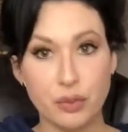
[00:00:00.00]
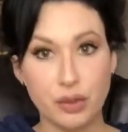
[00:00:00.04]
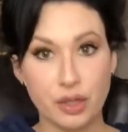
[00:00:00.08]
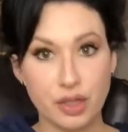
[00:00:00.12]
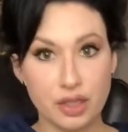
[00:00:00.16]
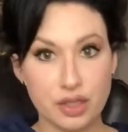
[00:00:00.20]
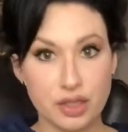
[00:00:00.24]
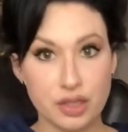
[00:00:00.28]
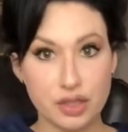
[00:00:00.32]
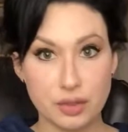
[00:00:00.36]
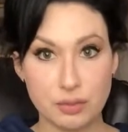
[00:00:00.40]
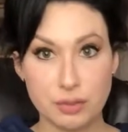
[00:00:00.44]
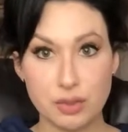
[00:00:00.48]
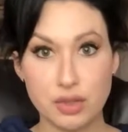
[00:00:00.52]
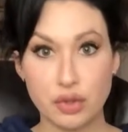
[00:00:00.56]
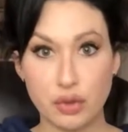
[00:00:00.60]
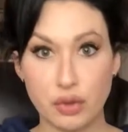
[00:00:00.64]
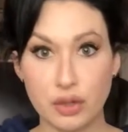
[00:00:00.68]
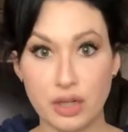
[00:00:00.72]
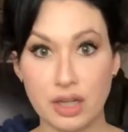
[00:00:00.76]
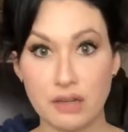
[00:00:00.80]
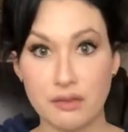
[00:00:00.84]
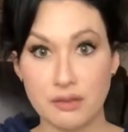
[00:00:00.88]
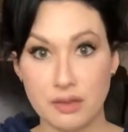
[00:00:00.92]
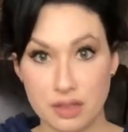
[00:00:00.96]
we're going to do the
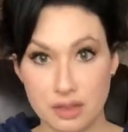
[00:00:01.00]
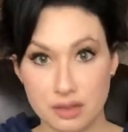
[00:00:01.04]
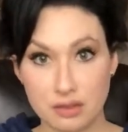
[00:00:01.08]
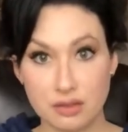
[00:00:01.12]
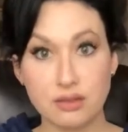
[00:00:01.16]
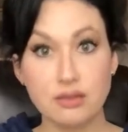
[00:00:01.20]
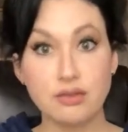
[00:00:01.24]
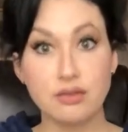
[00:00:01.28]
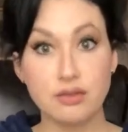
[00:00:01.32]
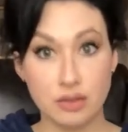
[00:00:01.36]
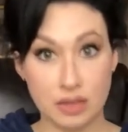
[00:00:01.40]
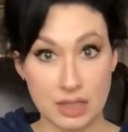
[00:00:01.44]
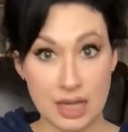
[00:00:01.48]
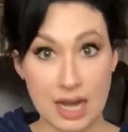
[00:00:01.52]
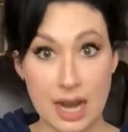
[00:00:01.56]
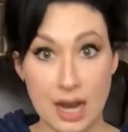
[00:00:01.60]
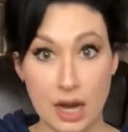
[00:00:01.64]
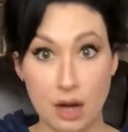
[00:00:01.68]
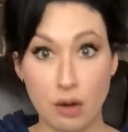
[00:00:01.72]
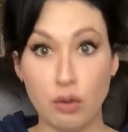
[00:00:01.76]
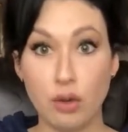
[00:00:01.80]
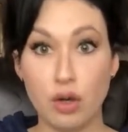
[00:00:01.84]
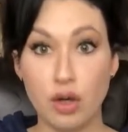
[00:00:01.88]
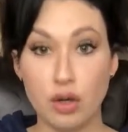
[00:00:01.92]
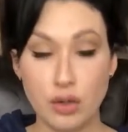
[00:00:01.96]
majority of it
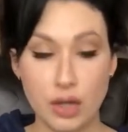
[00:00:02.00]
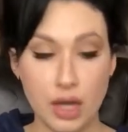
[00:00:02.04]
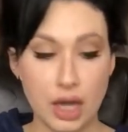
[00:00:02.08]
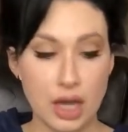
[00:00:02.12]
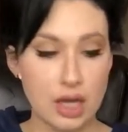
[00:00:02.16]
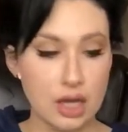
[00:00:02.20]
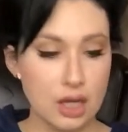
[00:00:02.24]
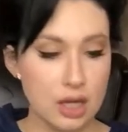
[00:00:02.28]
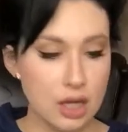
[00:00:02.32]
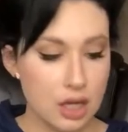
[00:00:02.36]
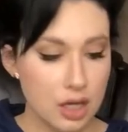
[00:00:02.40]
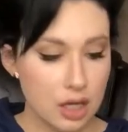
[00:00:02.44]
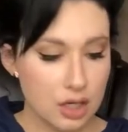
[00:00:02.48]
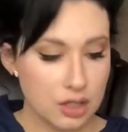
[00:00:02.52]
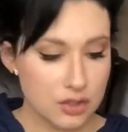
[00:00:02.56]
now, okay?